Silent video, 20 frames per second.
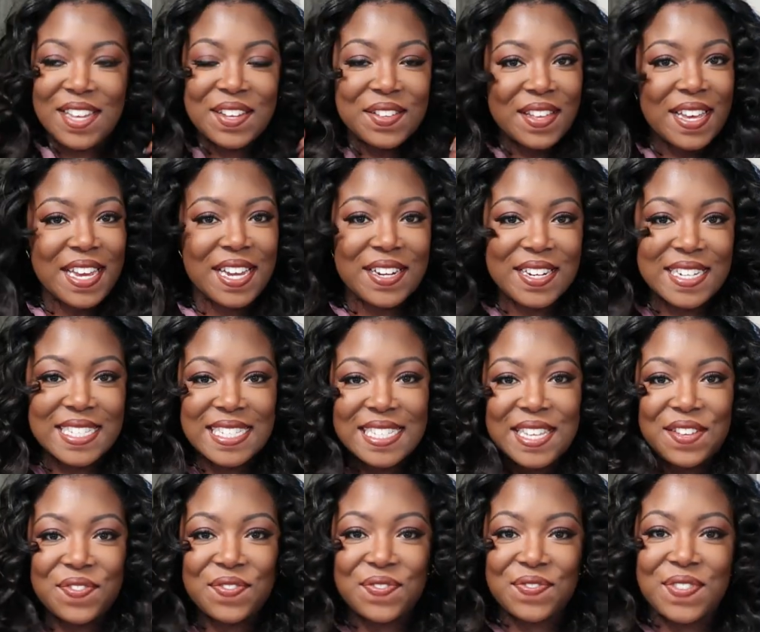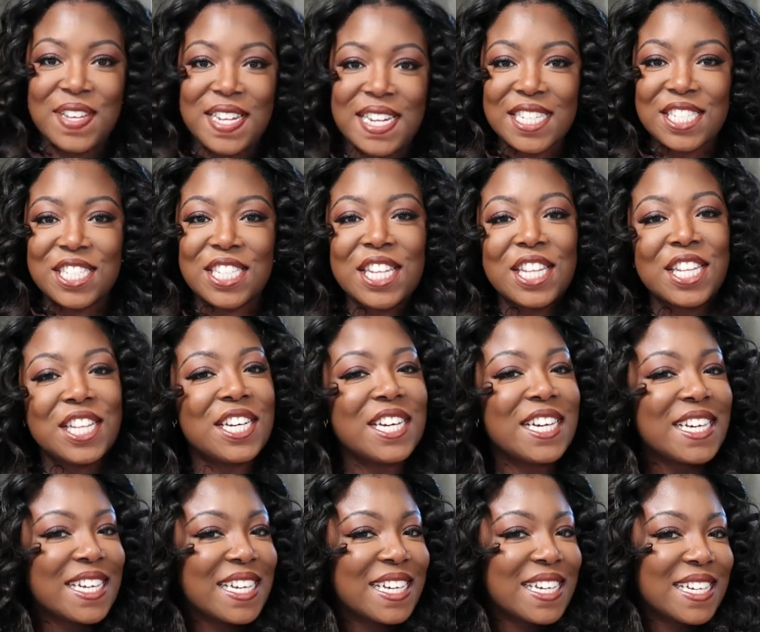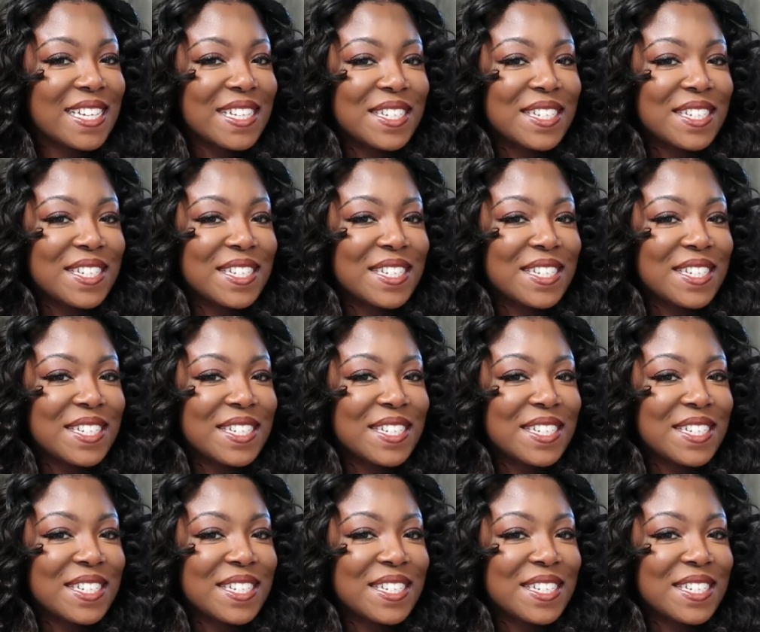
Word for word: so here is the finished look.